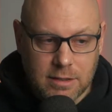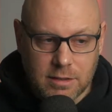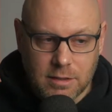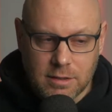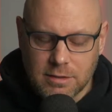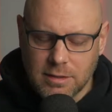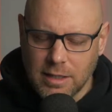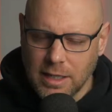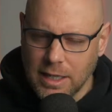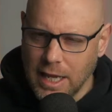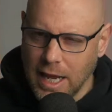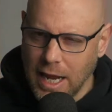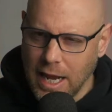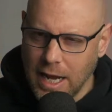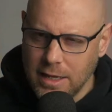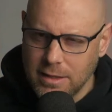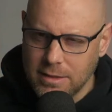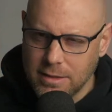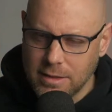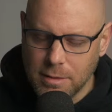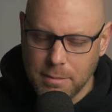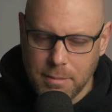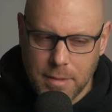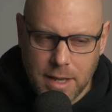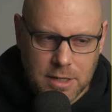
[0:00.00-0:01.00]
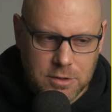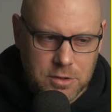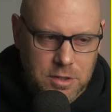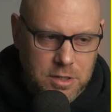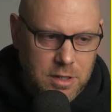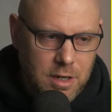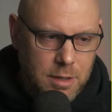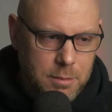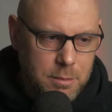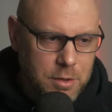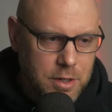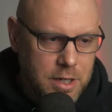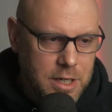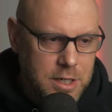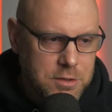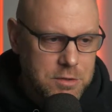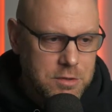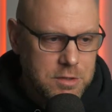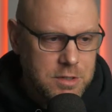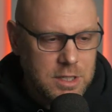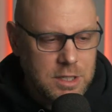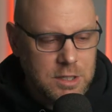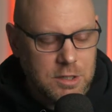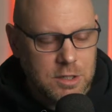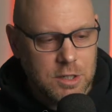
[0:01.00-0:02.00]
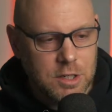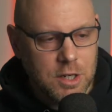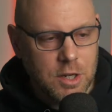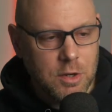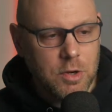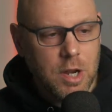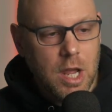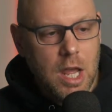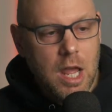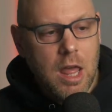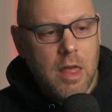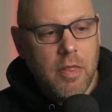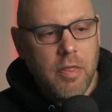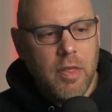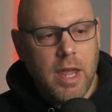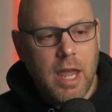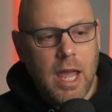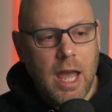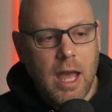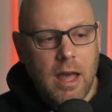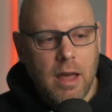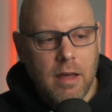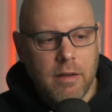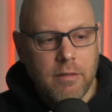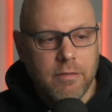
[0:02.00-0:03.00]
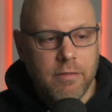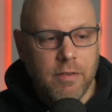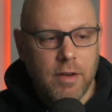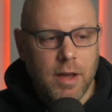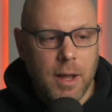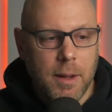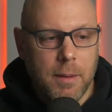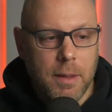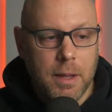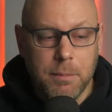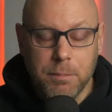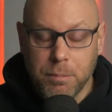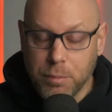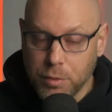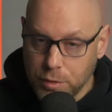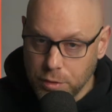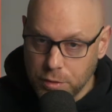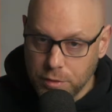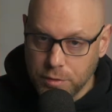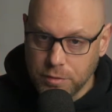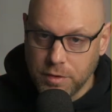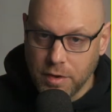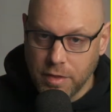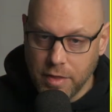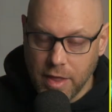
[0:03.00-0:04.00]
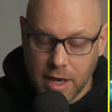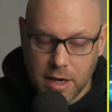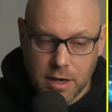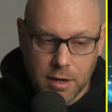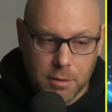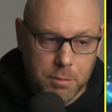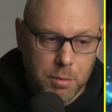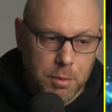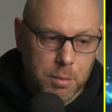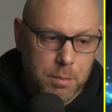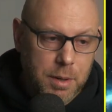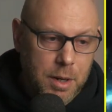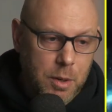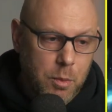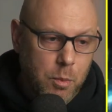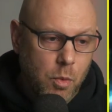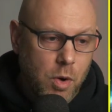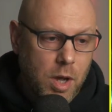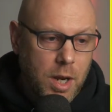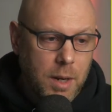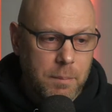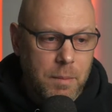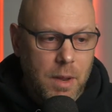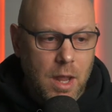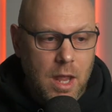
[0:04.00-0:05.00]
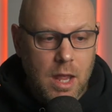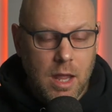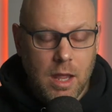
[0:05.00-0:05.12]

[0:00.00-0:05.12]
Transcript: Looks like 8's the magic number. Interesting to note. They have improved that number by 1.